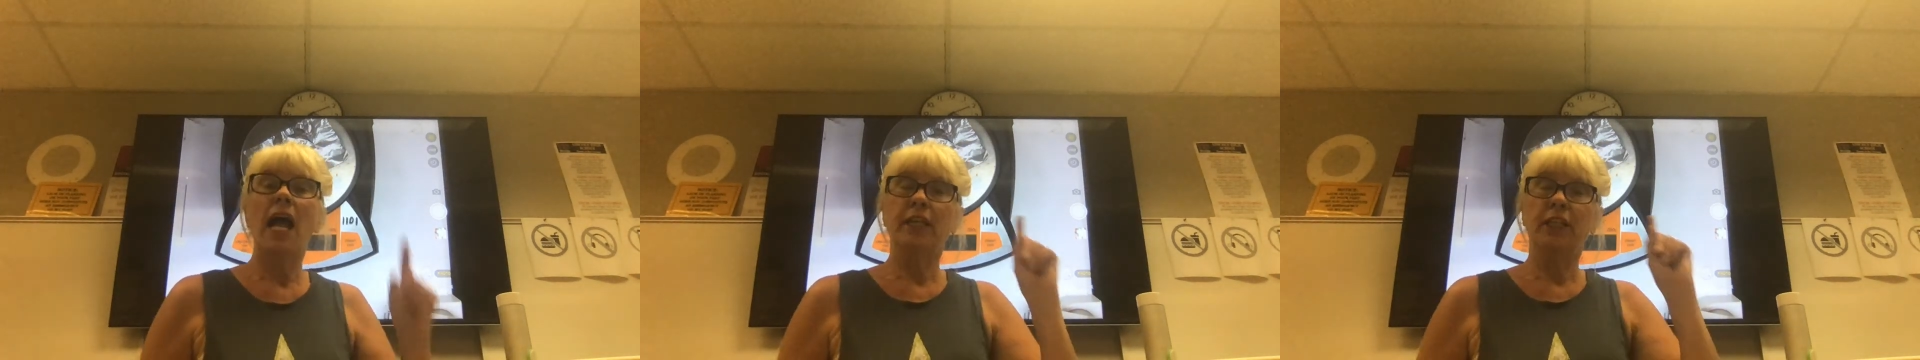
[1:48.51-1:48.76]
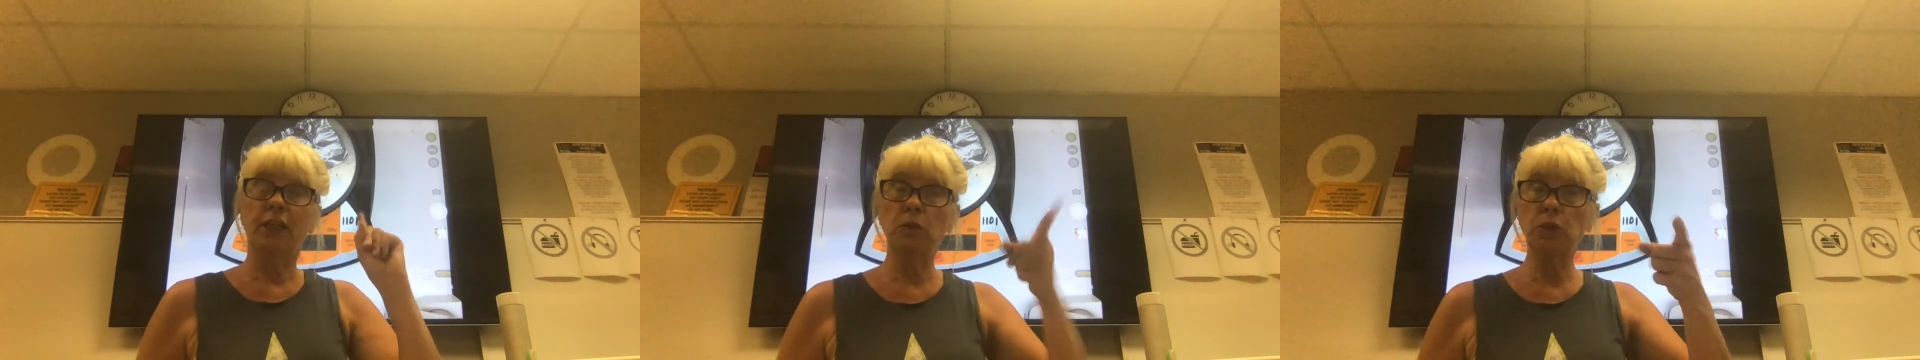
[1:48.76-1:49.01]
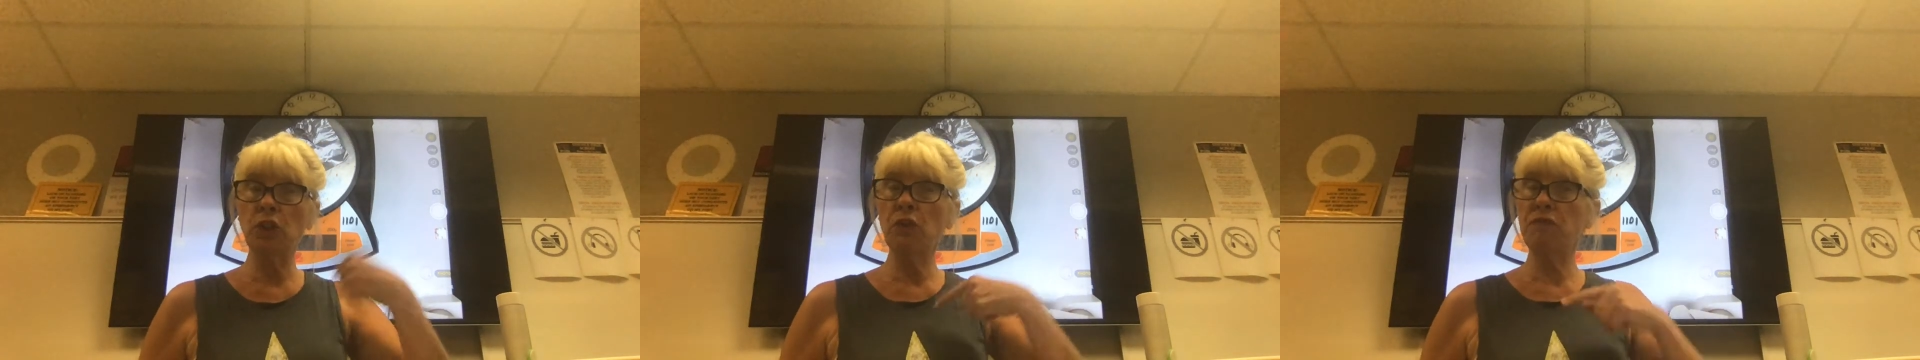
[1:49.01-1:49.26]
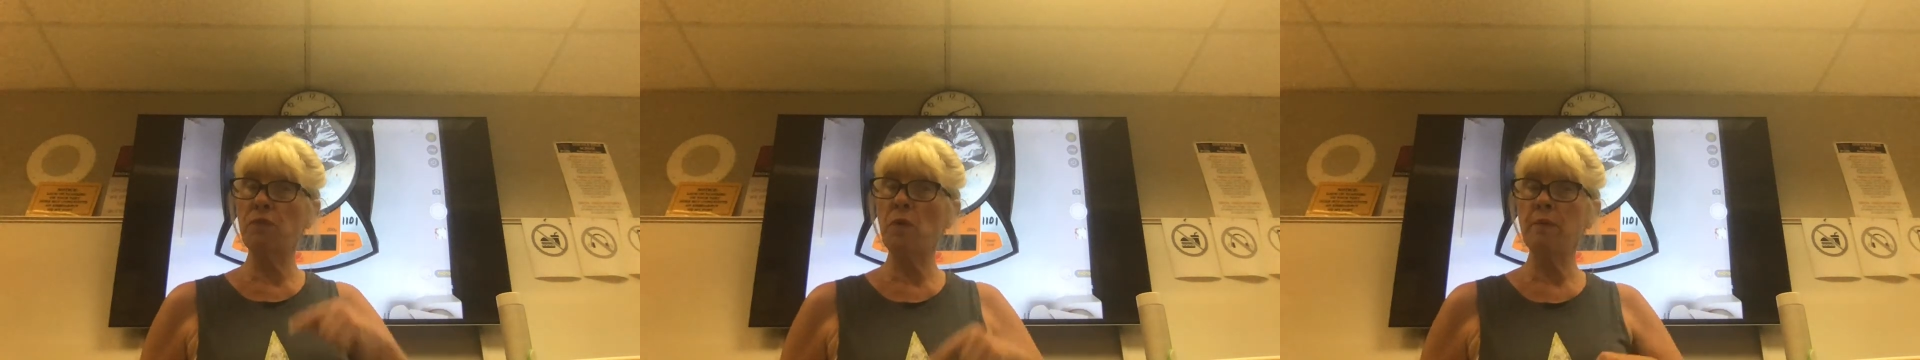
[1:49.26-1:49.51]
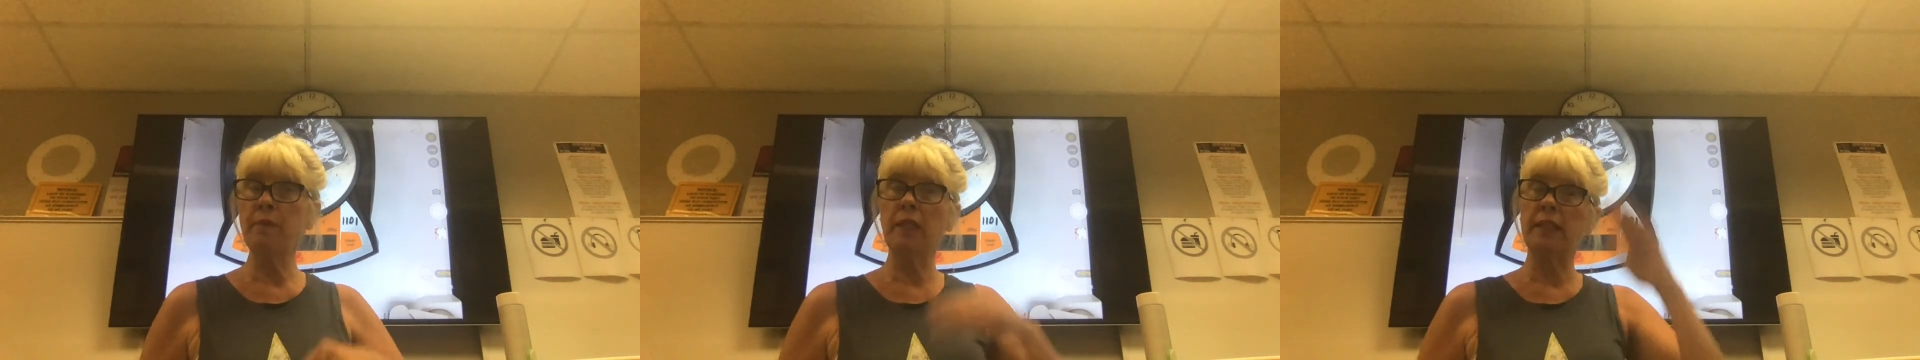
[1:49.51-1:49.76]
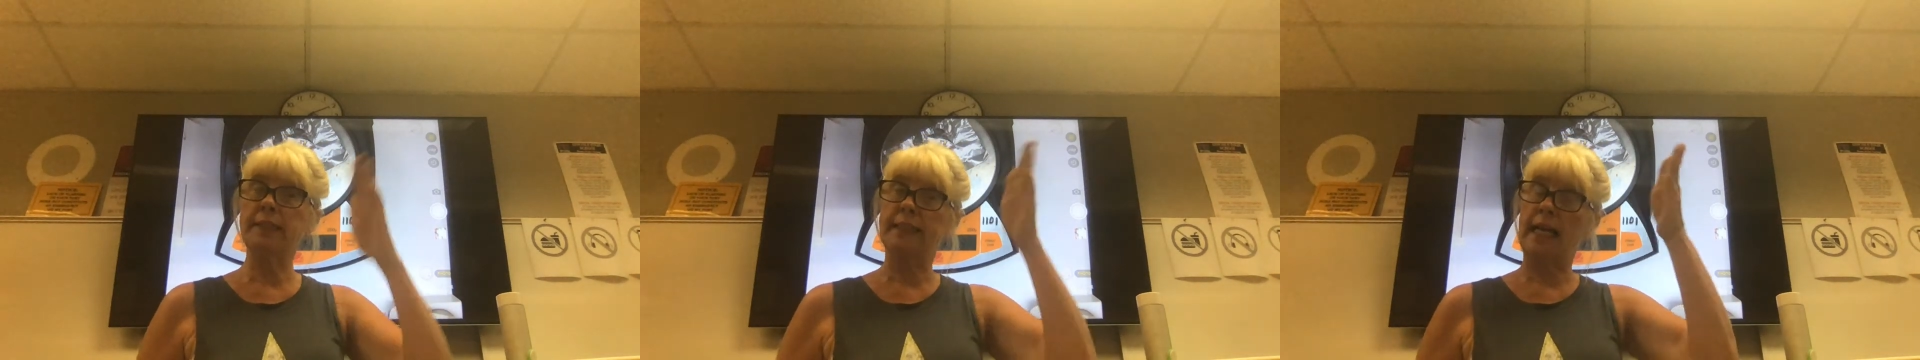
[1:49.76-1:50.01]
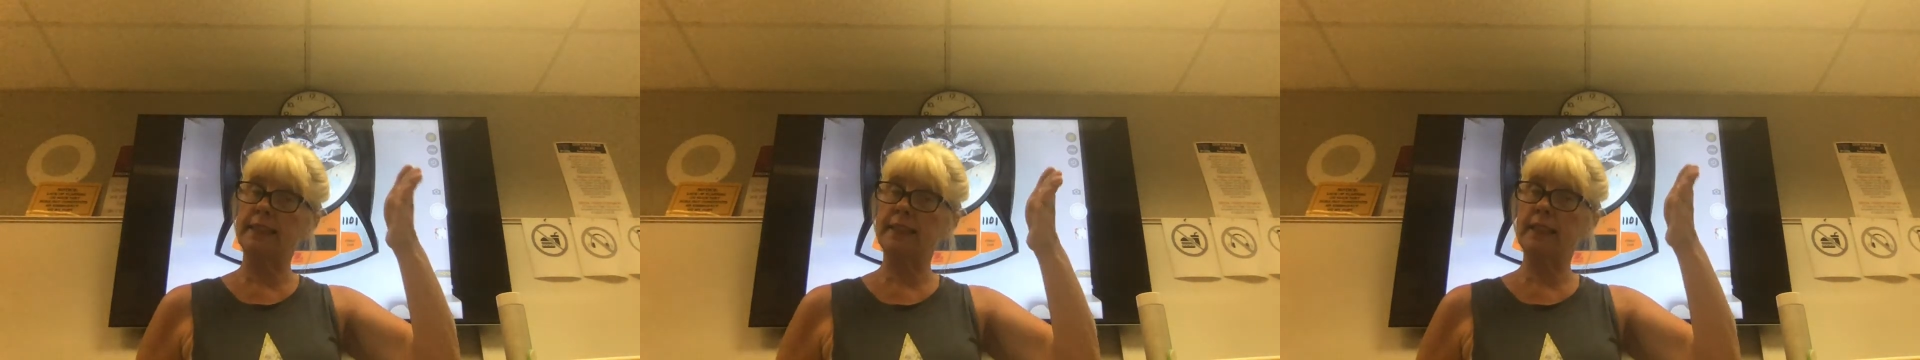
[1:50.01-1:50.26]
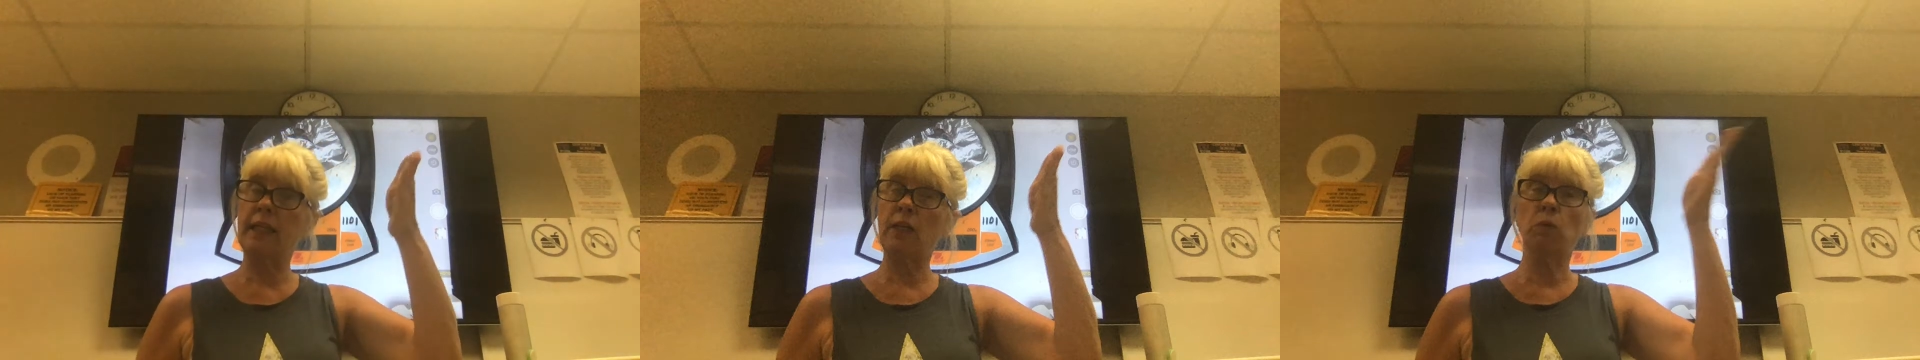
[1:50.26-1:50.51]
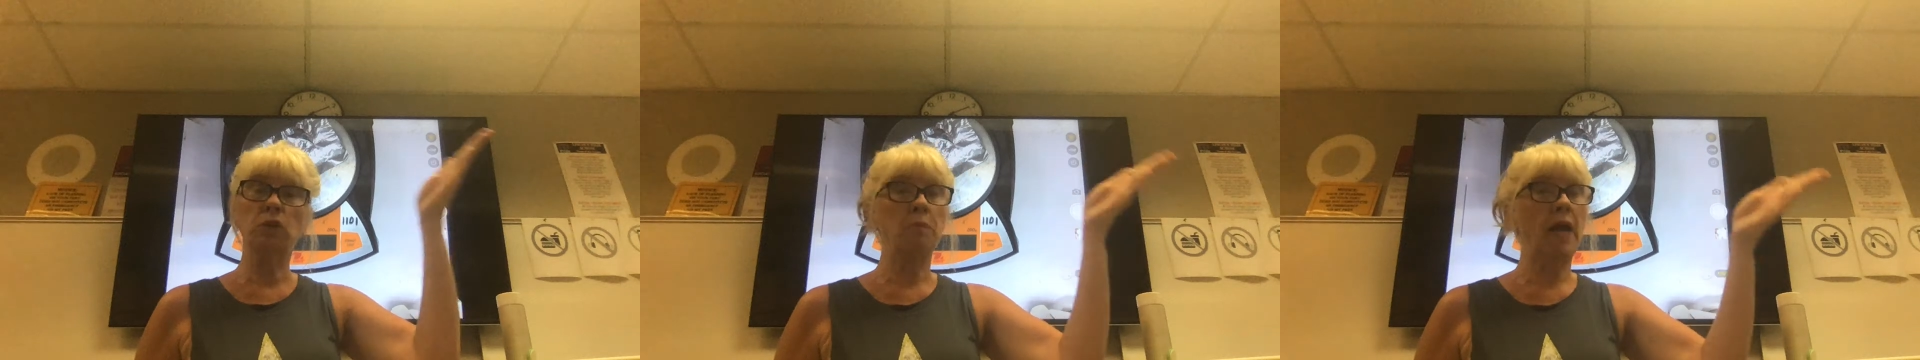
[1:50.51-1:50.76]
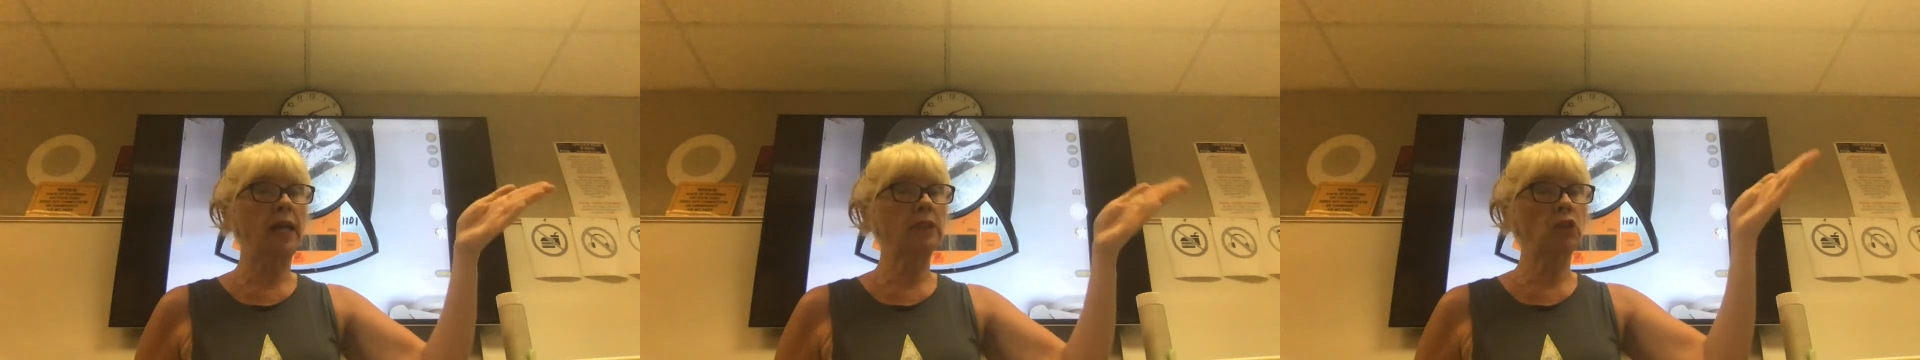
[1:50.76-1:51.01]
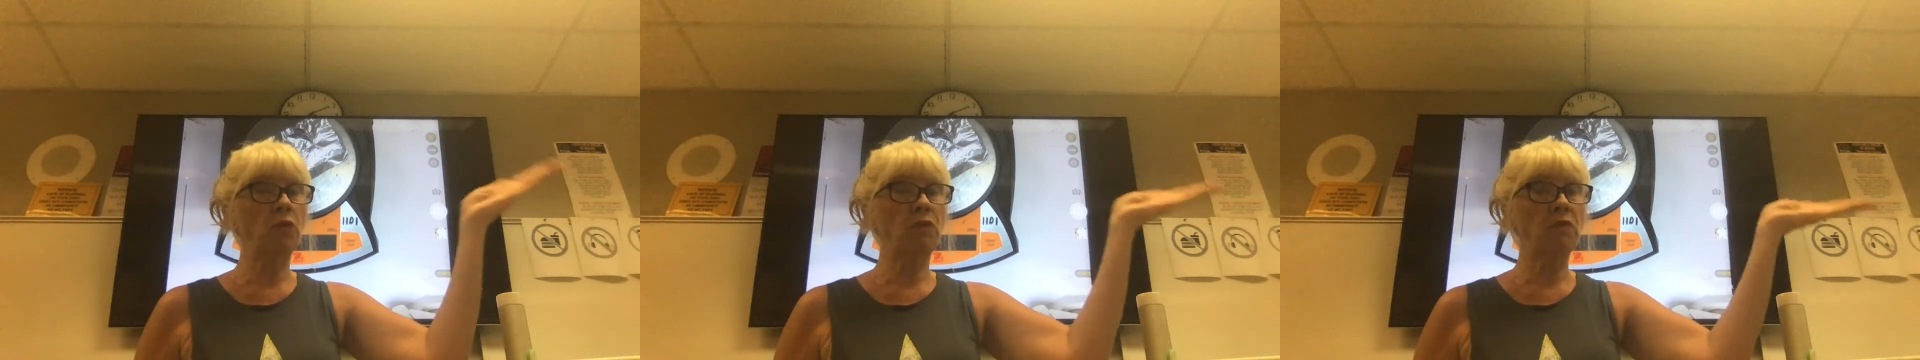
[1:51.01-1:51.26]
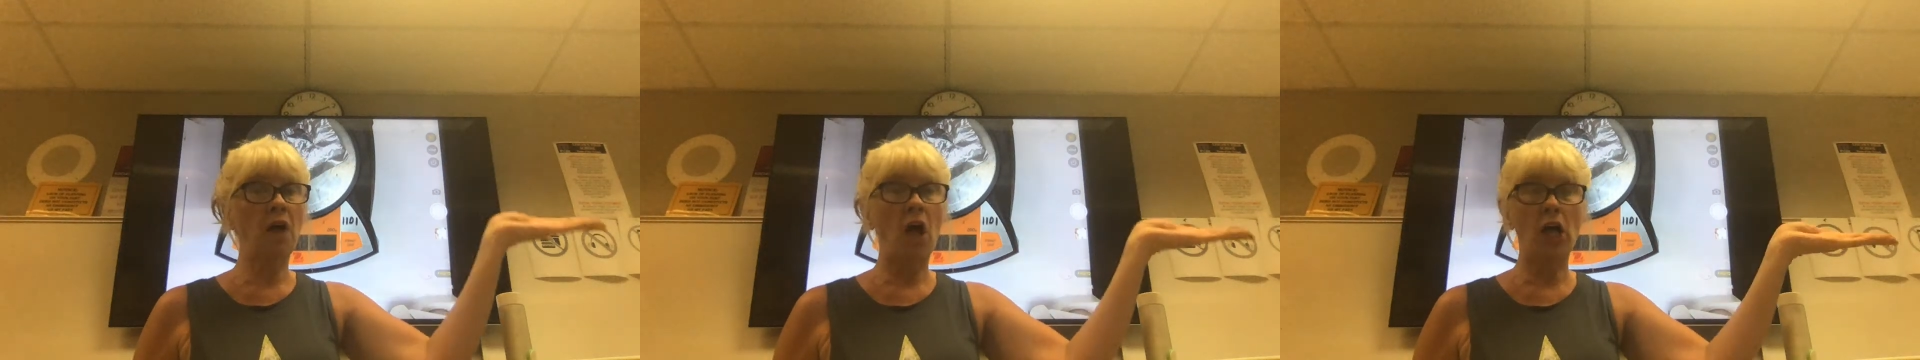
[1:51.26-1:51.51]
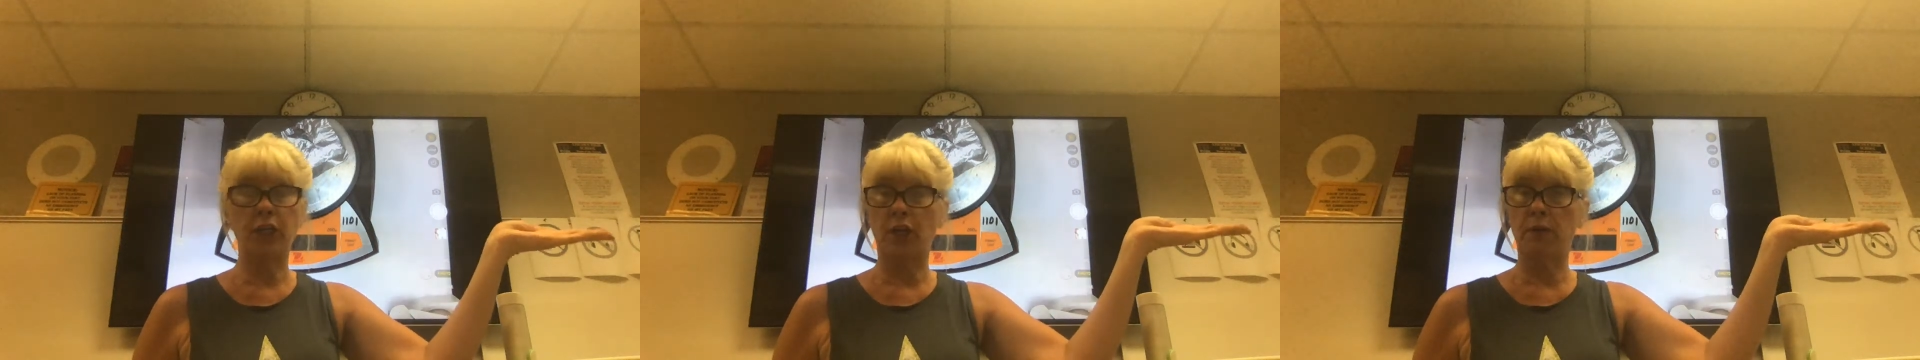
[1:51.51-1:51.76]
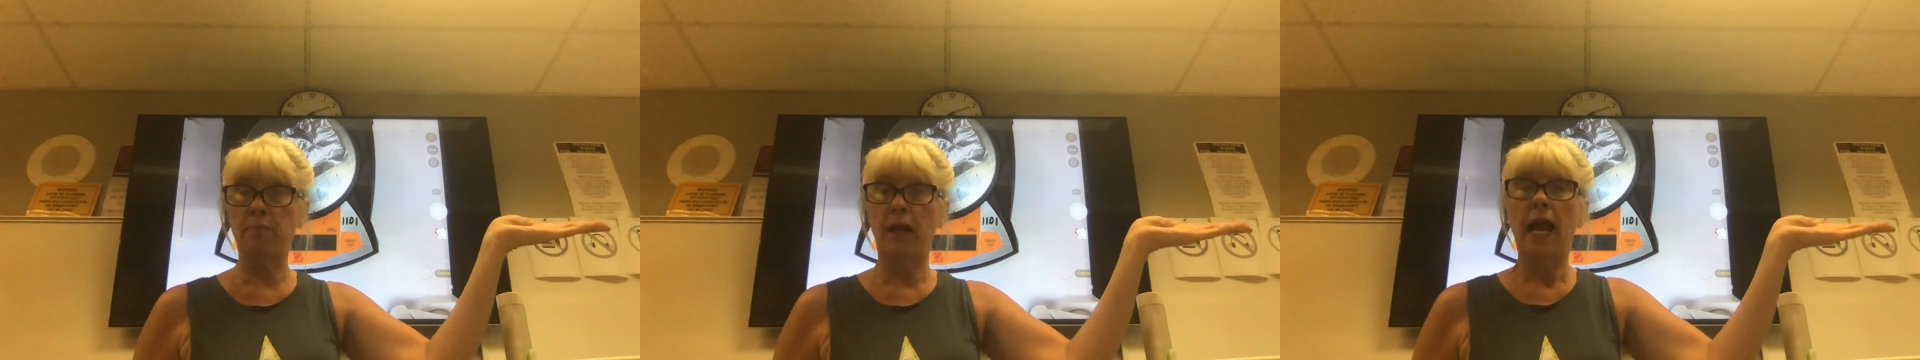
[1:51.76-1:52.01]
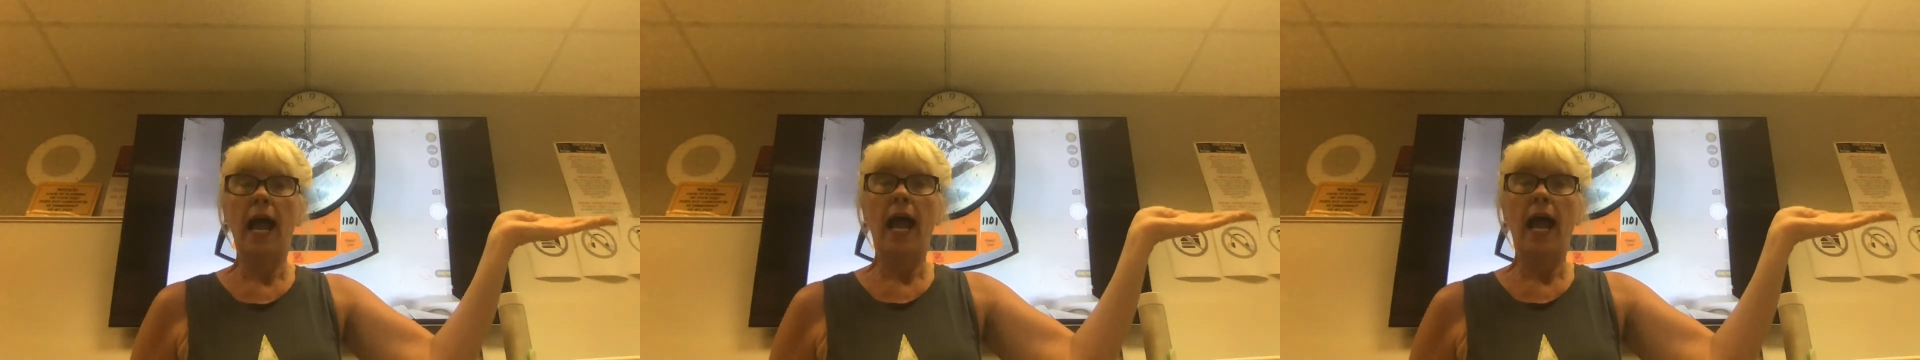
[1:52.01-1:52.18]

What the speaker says: using the formula density equals mass over volume,